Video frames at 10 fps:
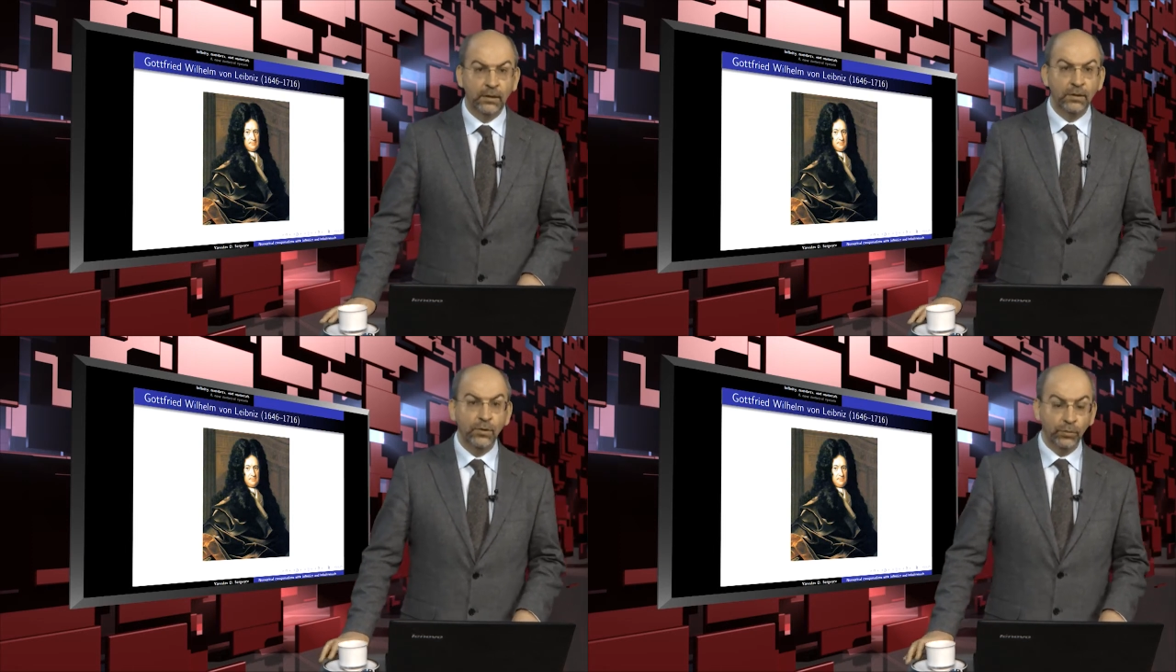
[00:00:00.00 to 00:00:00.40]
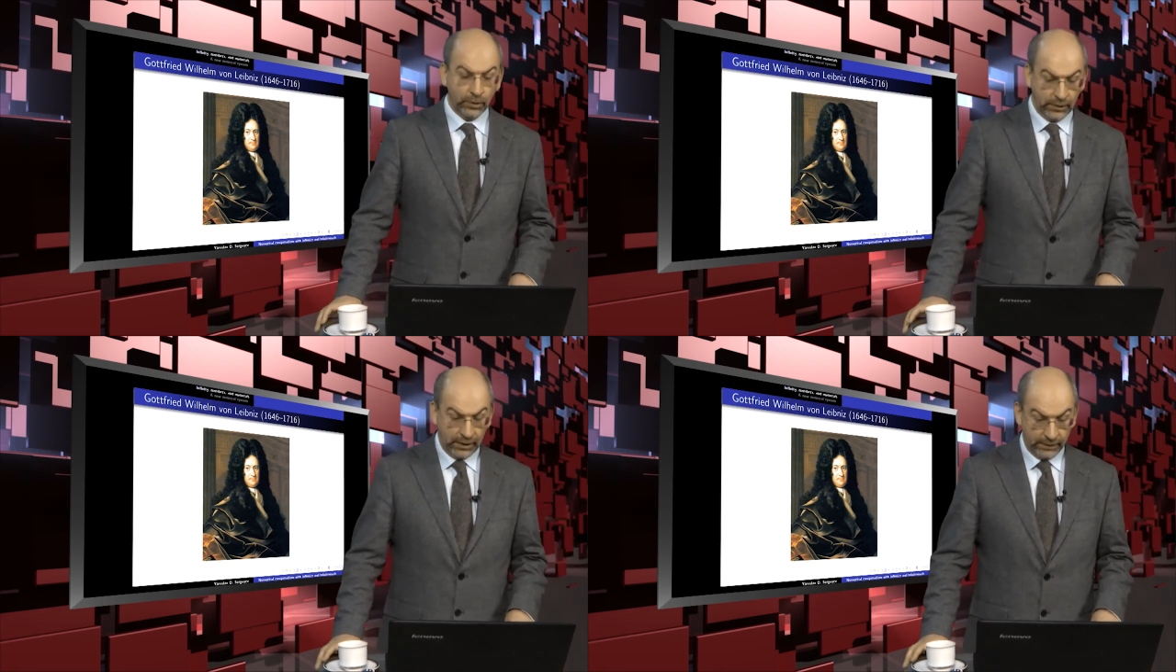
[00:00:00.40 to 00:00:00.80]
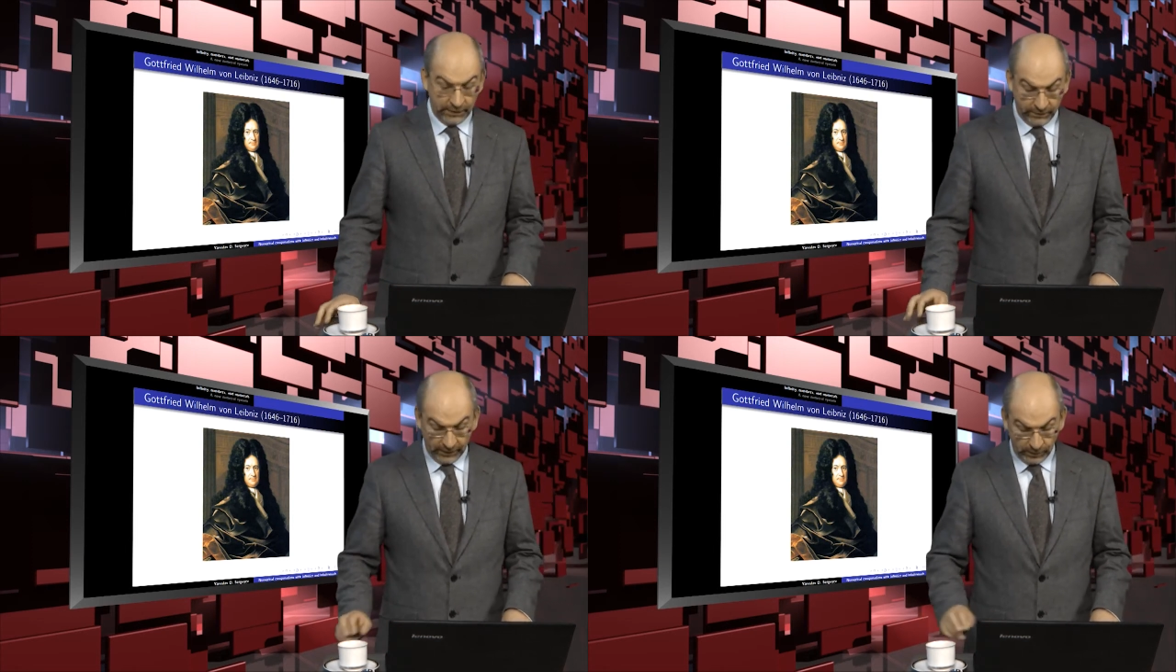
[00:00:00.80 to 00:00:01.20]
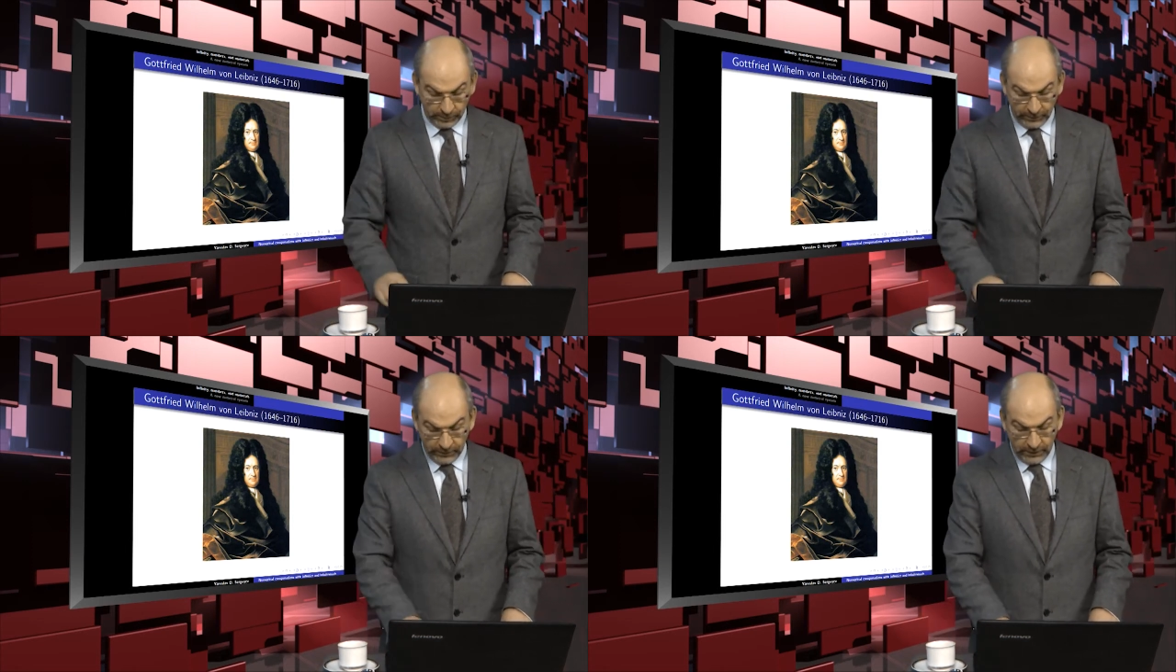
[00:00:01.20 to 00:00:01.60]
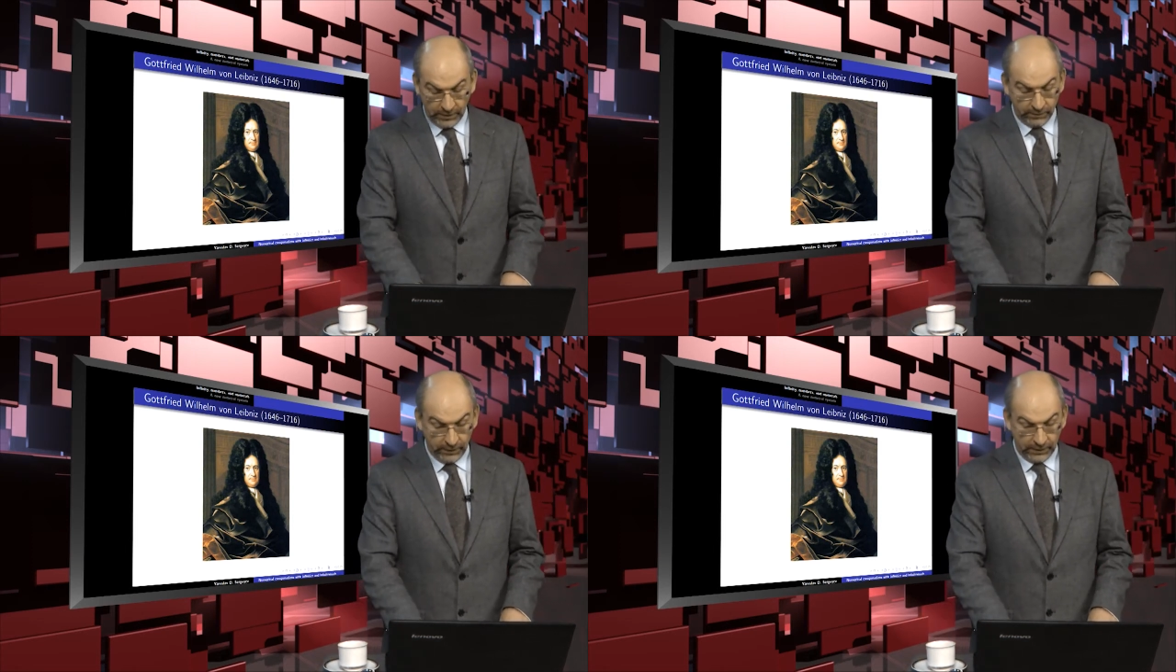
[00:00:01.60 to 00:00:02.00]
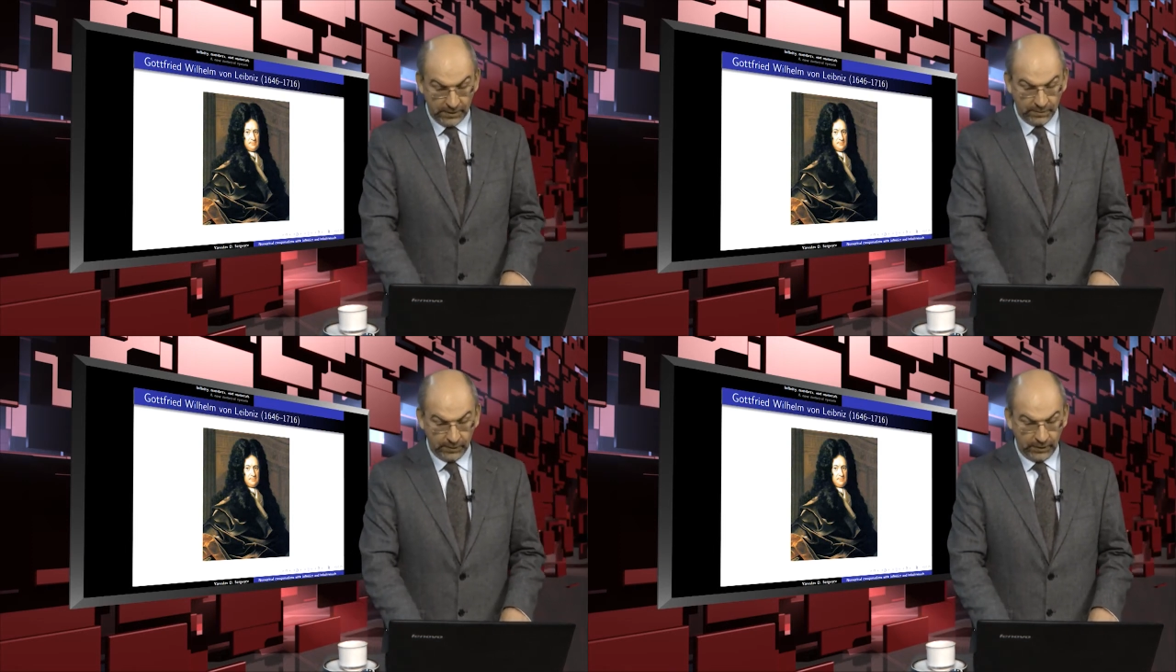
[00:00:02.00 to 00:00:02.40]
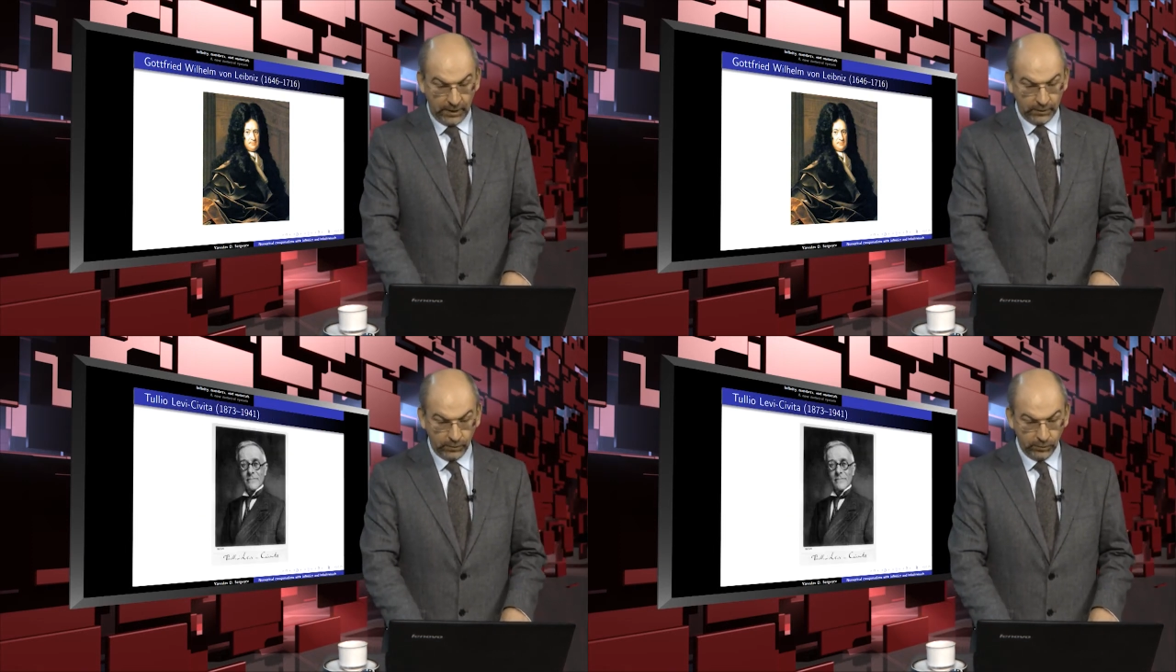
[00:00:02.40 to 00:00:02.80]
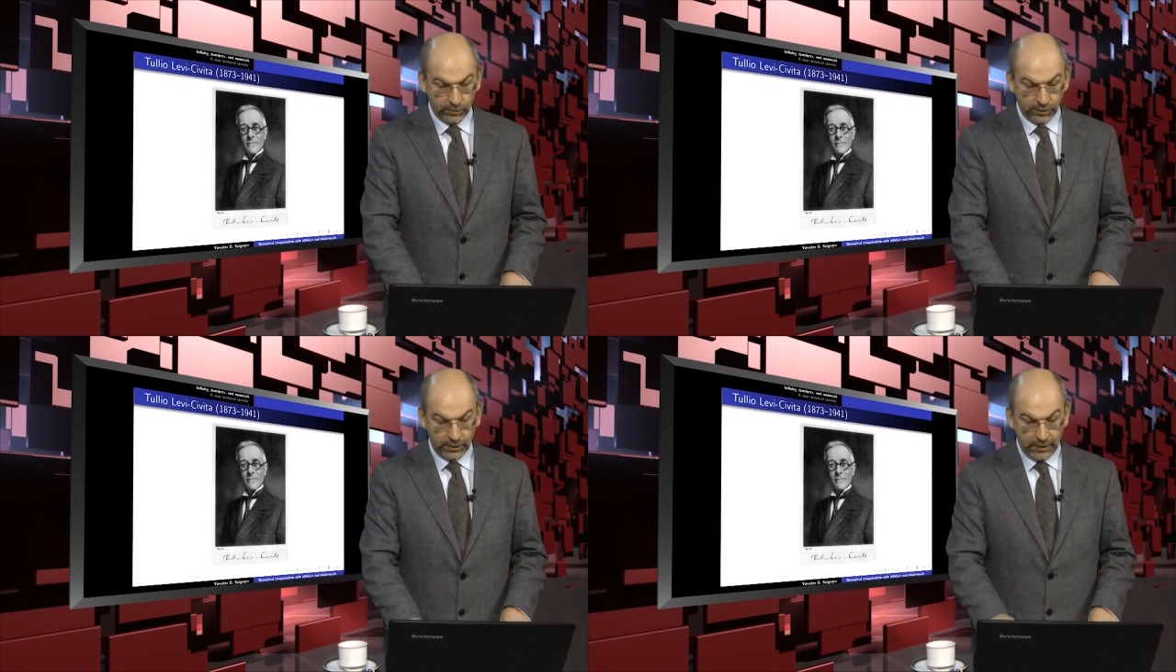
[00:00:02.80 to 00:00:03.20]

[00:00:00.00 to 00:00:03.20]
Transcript: Newton have developed the infinitesimal calculus.